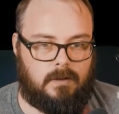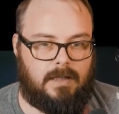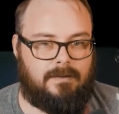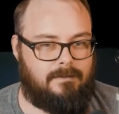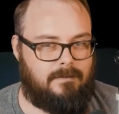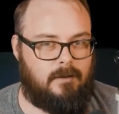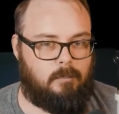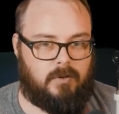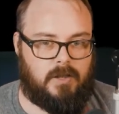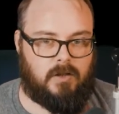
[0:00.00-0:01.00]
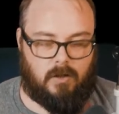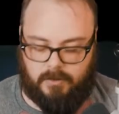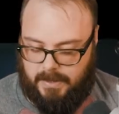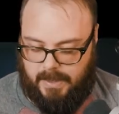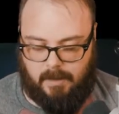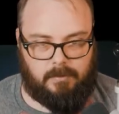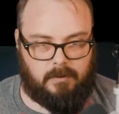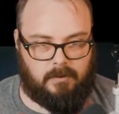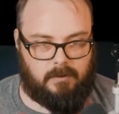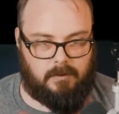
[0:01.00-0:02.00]
that's still a pretty large gap.
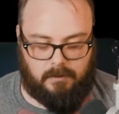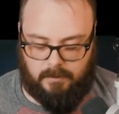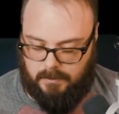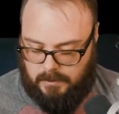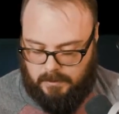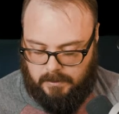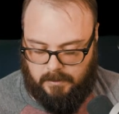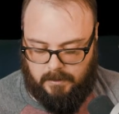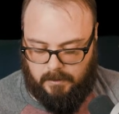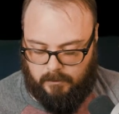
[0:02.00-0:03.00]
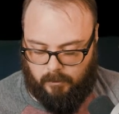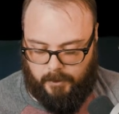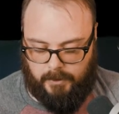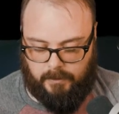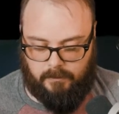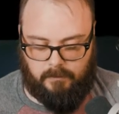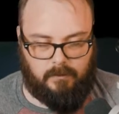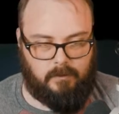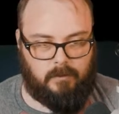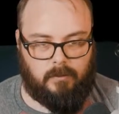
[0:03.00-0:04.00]
So what you can
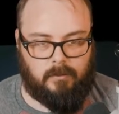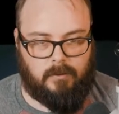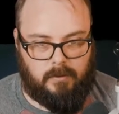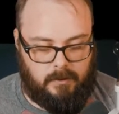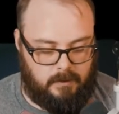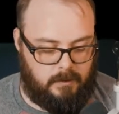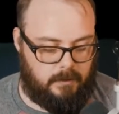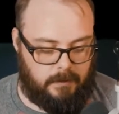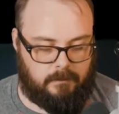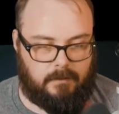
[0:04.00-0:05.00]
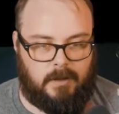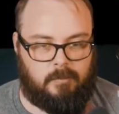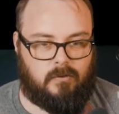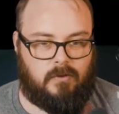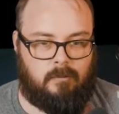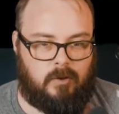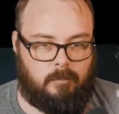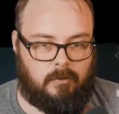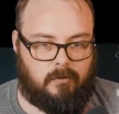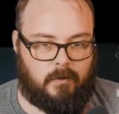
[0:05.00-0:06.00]
do is keep your same
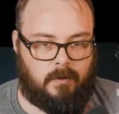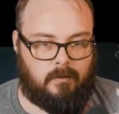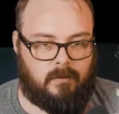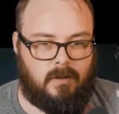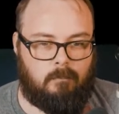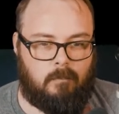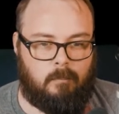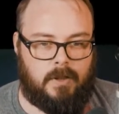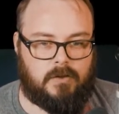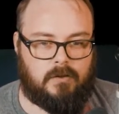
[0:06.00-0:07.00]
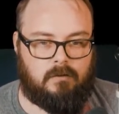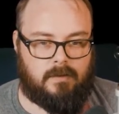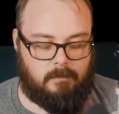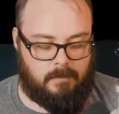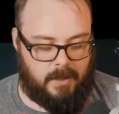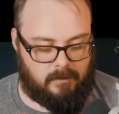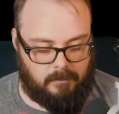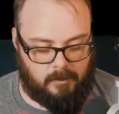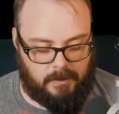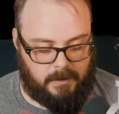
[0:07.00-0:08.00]
10%, but make sure that the
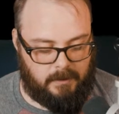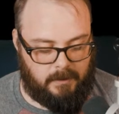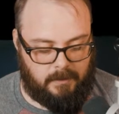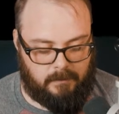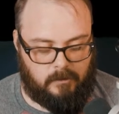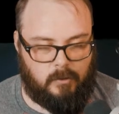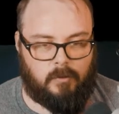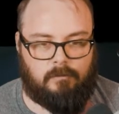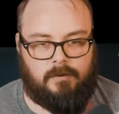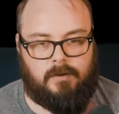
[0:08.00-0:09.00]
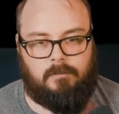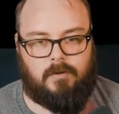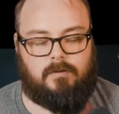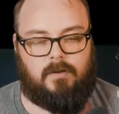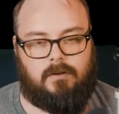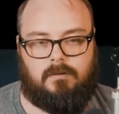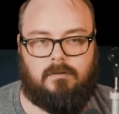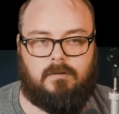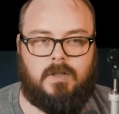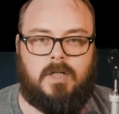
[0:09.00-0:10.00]
maximum is 250
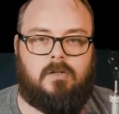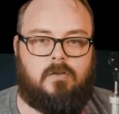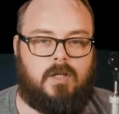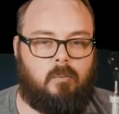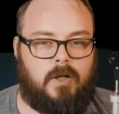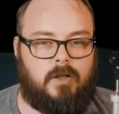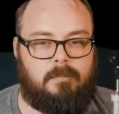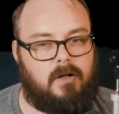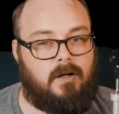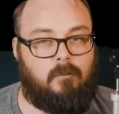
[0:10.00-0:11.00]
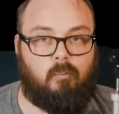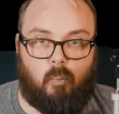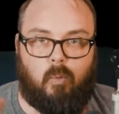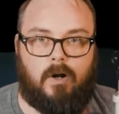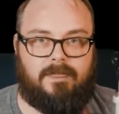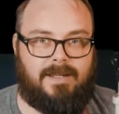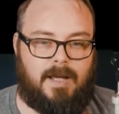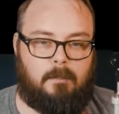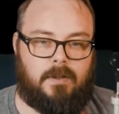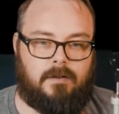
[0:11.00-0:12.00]
milliseconds. So that way, no matter what the
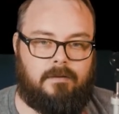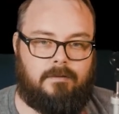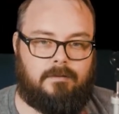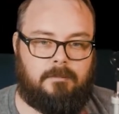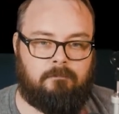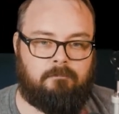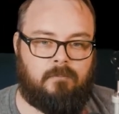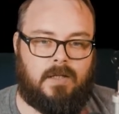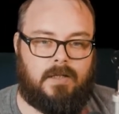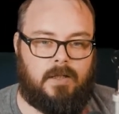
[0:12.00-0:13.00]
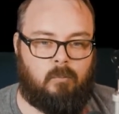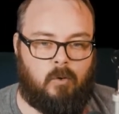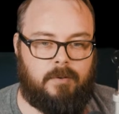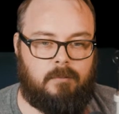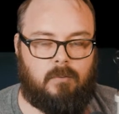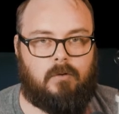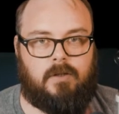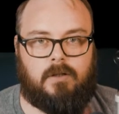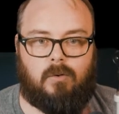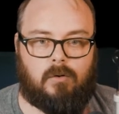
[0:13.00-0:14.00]
gap is, it won't be more
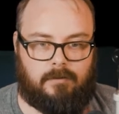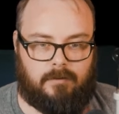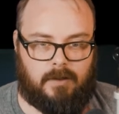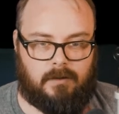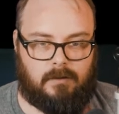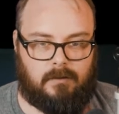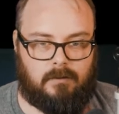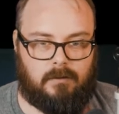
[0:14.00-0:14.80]
than 1/4 of a second.